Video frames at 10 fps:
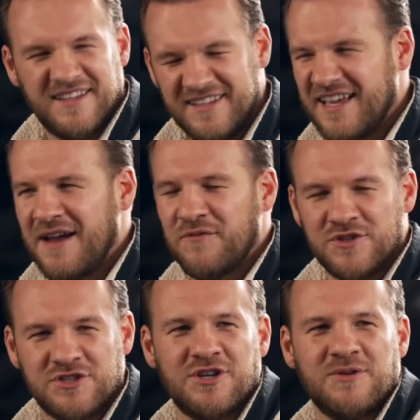your
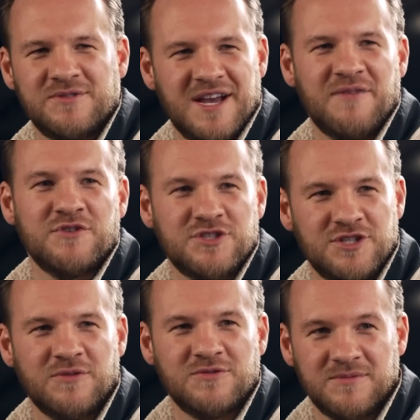average Joe, your average
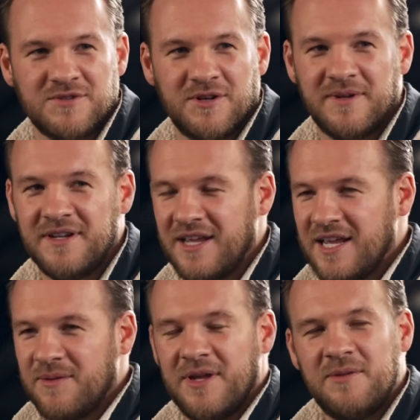Joe, do you know what I
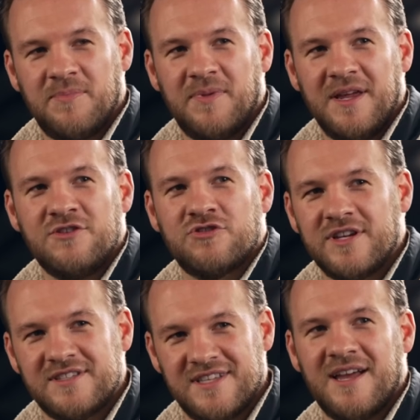mean? He
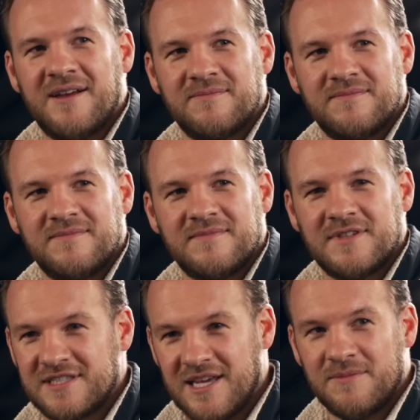treats them
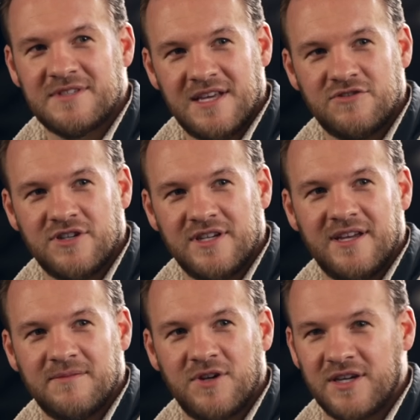the same as they treat
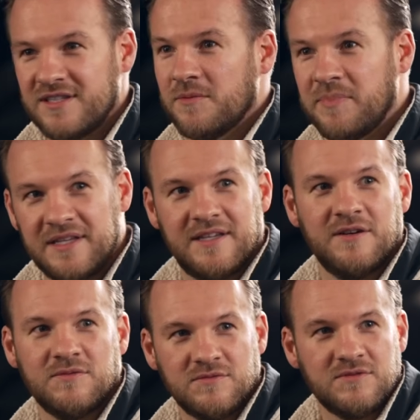him, like it's a big
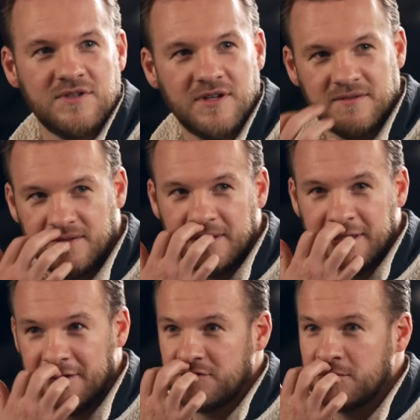deal, you know?
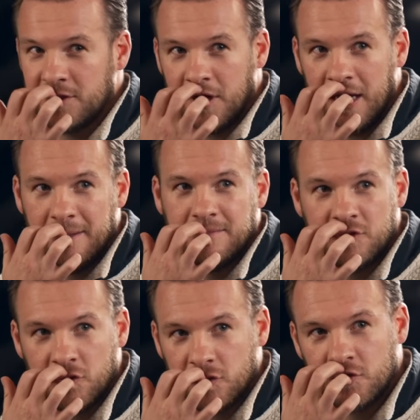Gives them time,
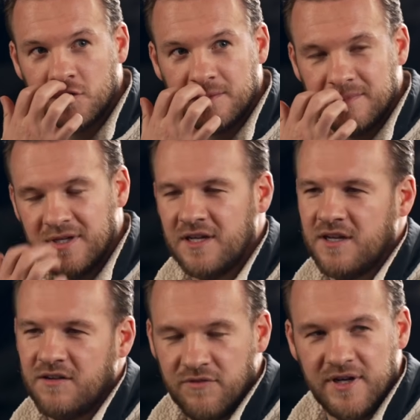talks to them,
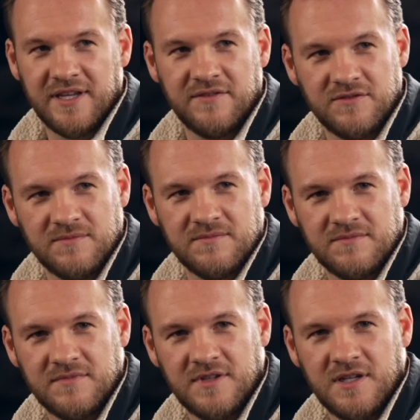really gives them
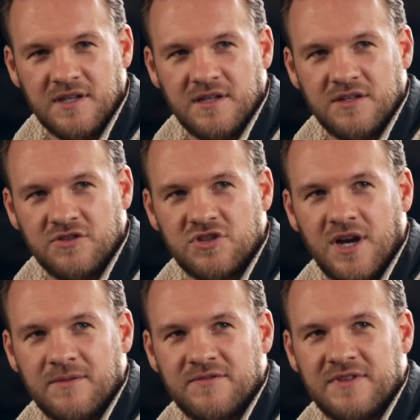the
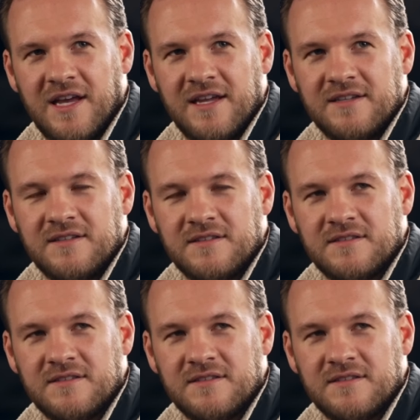time of day